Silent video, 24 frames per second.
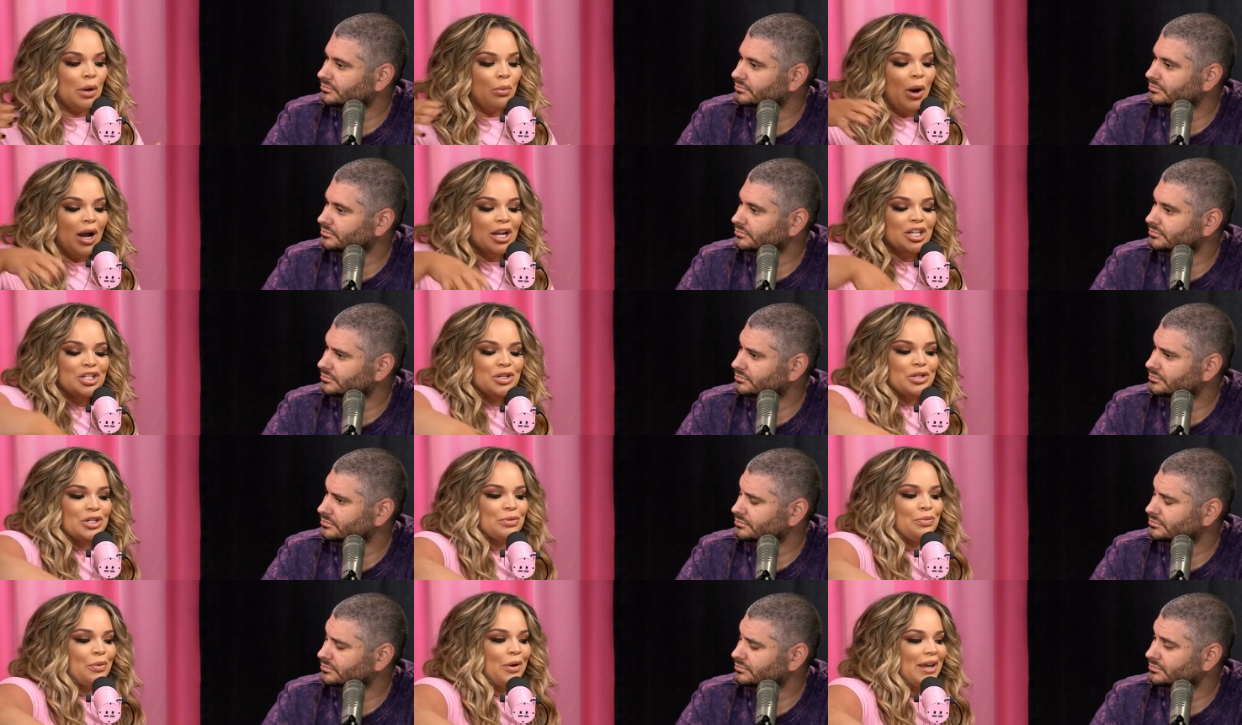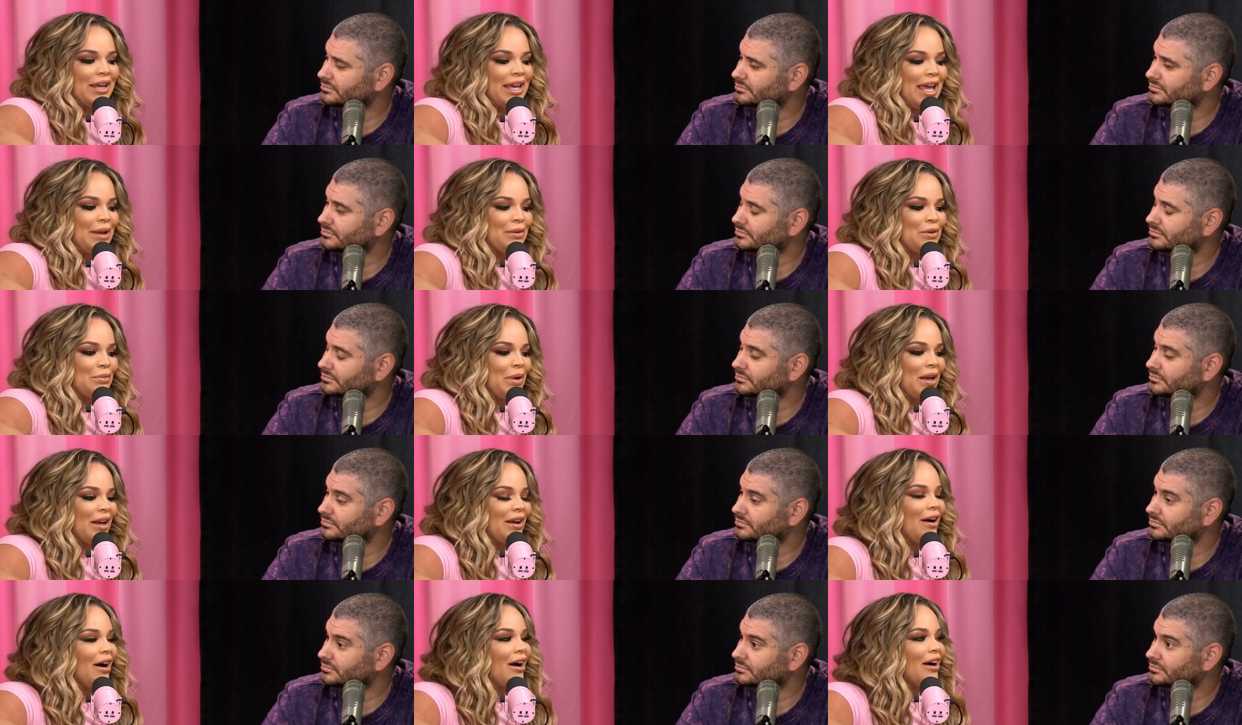Speaker 1: one Jewish boy came to
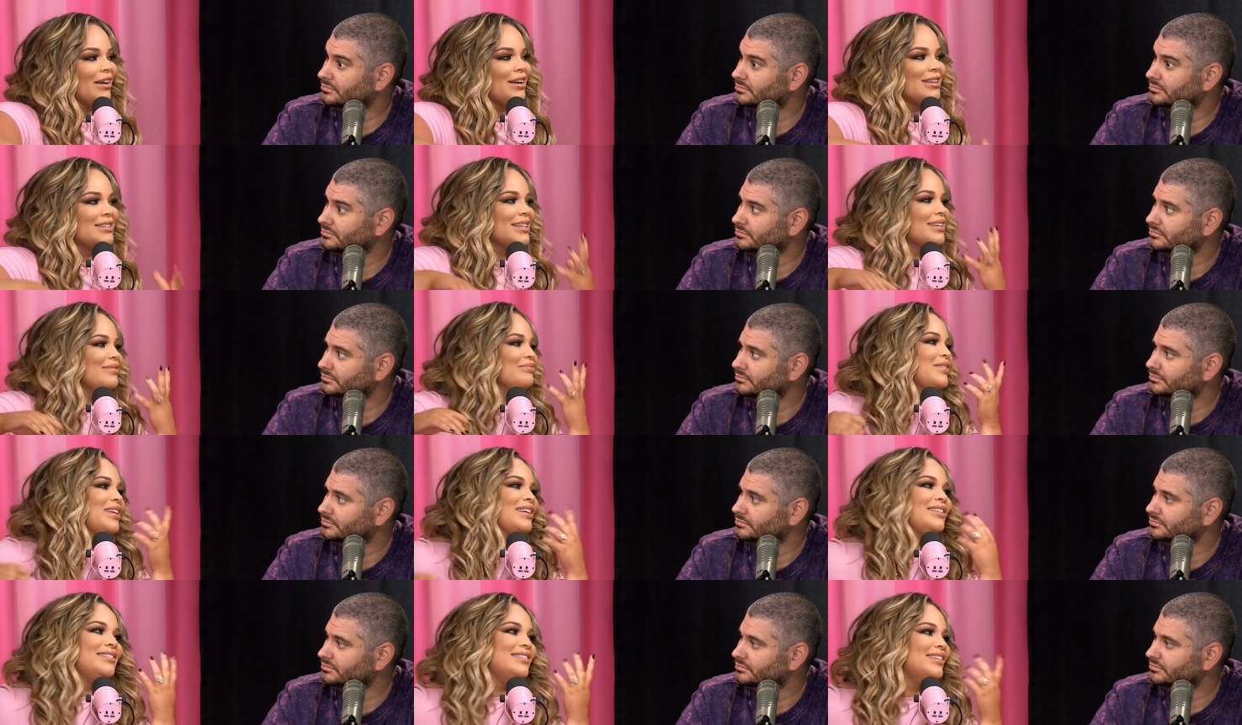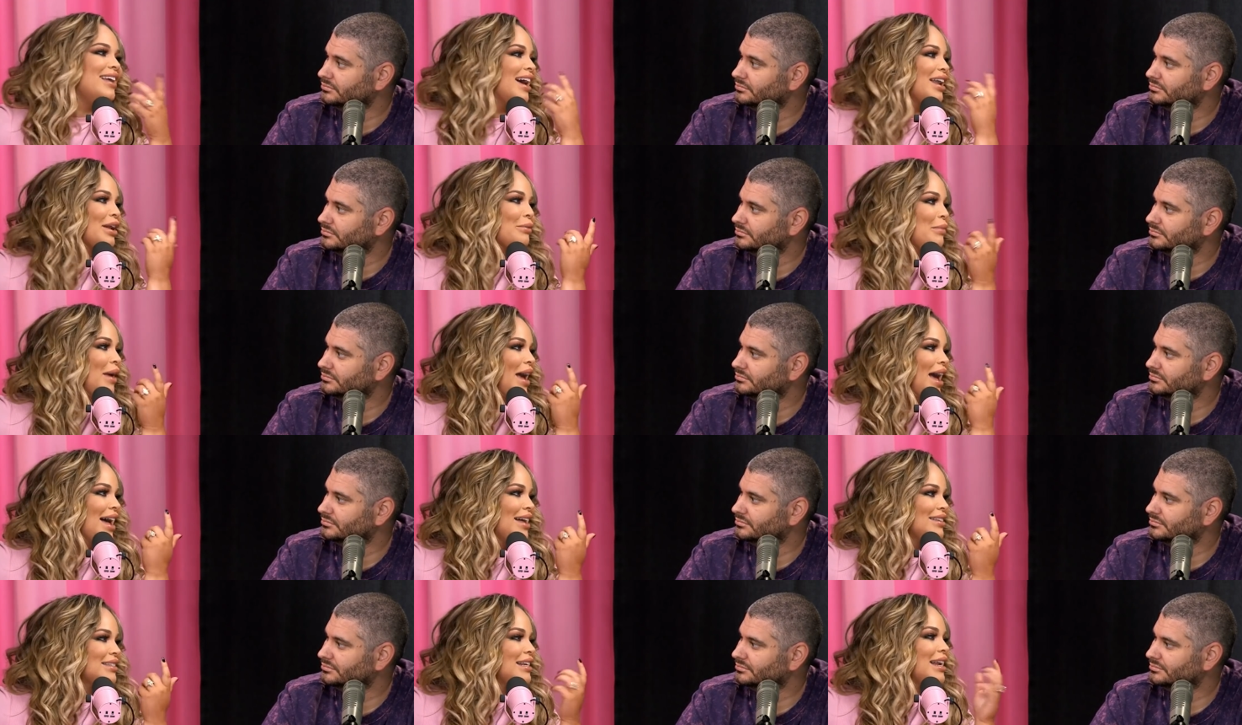my car, and I was like, not a mask.